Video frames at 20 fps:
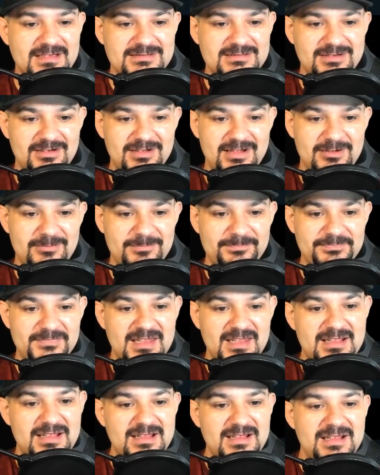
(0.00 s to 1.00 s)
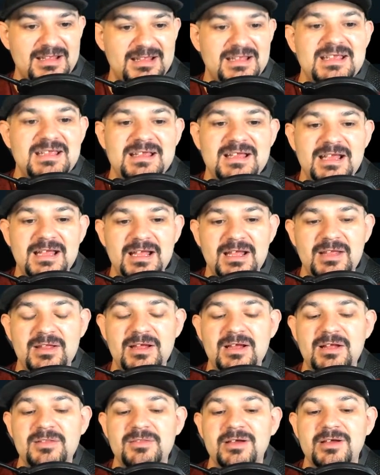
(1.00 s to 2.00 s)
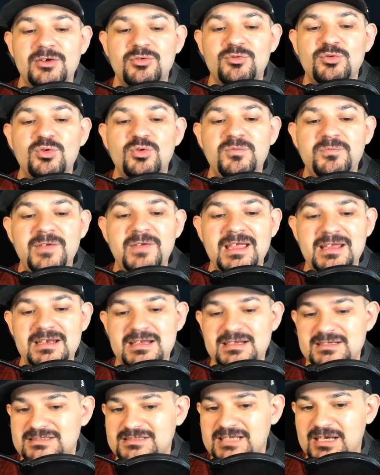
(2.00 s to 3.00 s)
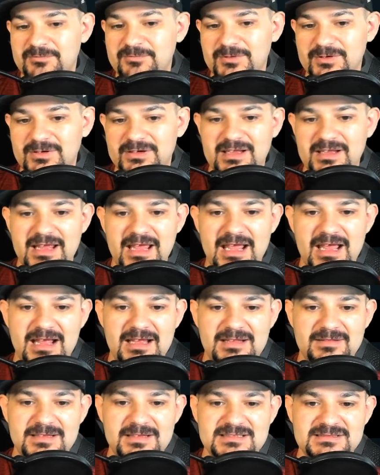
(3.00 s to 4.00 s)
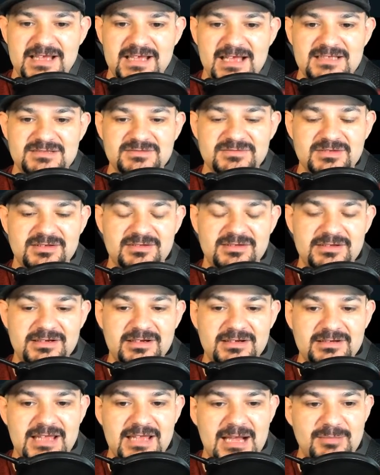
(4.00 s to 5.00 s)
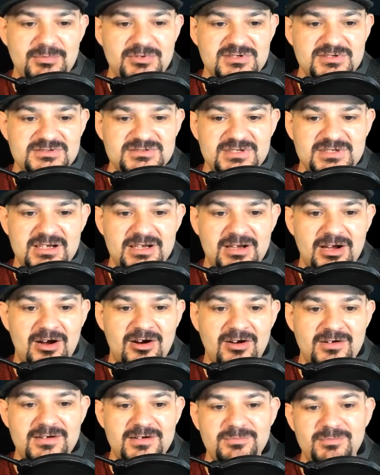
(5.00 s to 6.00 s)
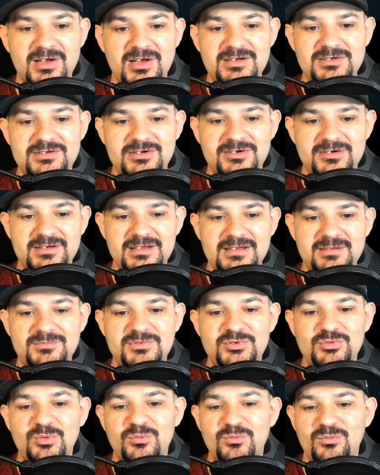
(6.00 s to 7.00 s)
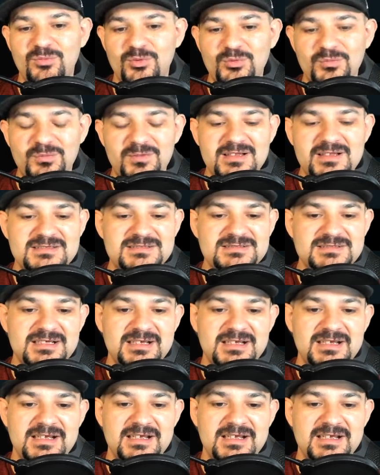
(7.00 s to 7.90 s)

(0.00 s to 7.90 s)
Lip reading: He's all out. The cruel fate he suffered at the hands of the Klingon captors hardened Mudd, turning him to a ruthless.